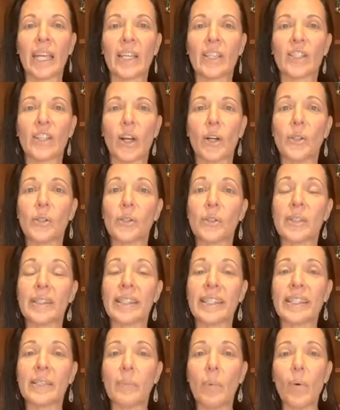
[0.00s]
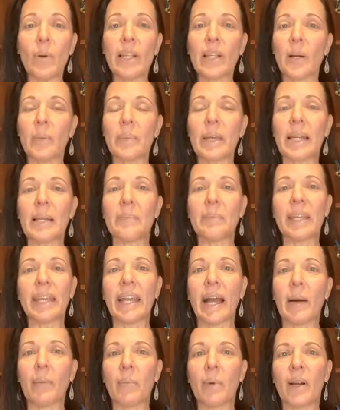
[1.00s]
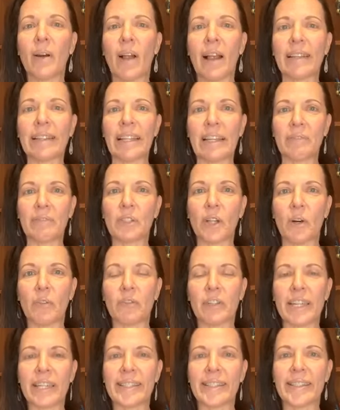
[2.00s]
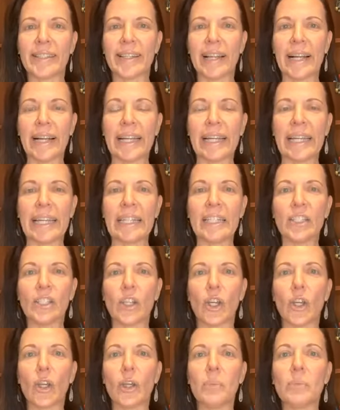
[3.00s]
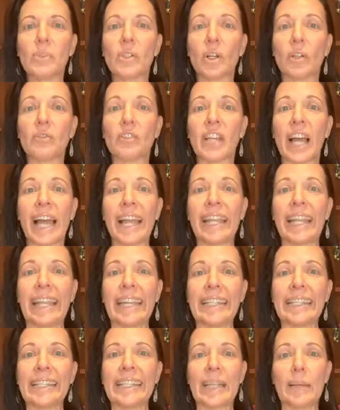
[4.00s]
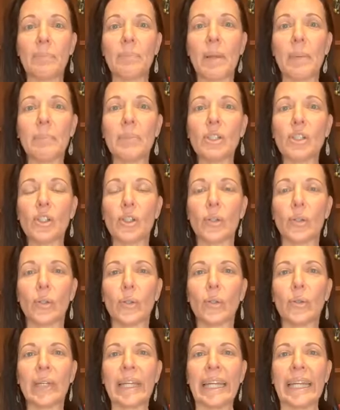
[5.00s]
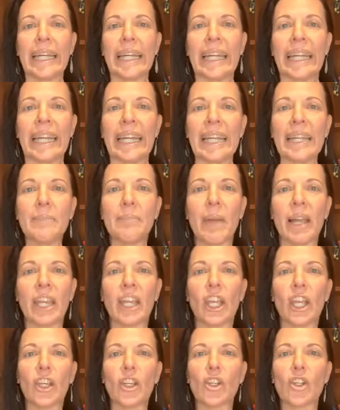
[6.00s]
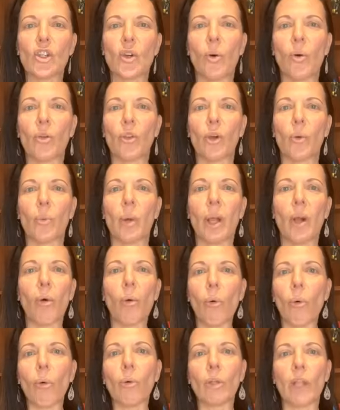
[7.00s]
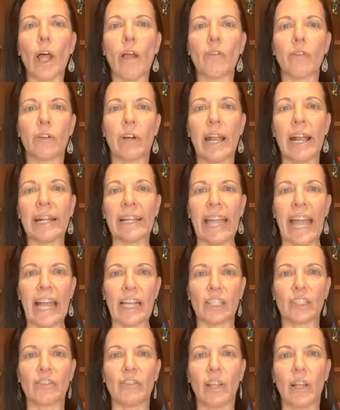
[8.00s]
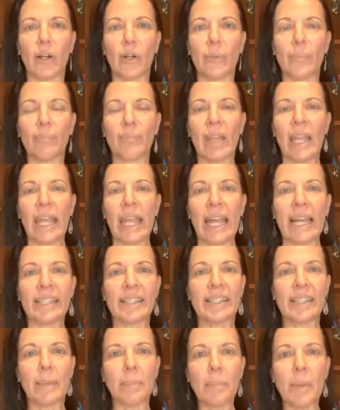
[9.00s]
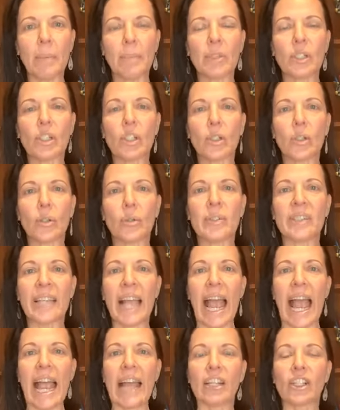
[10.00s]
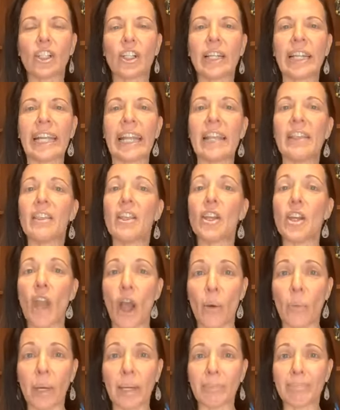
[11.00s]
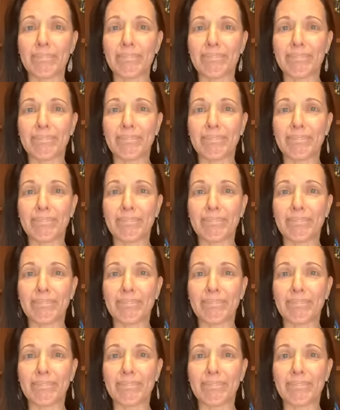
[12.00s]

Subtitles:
So this morning, I'm going to pick up where I left off yesterday in terms of taking step number two in making sure that we're all over our cash flow. And step number two is actually in the knowing.